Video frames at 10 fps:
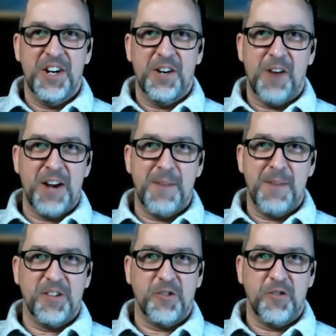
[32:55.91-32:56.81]
writing
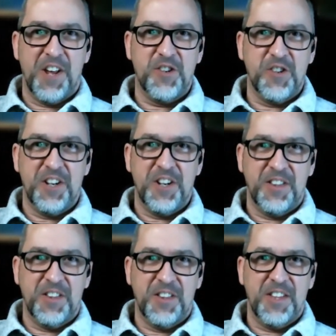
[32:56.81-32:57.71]
my dissertation,
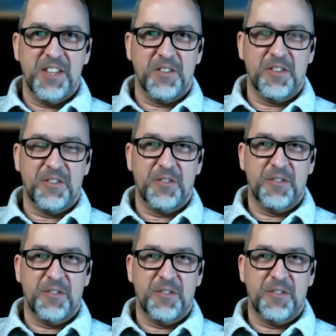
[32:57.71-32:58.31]
and this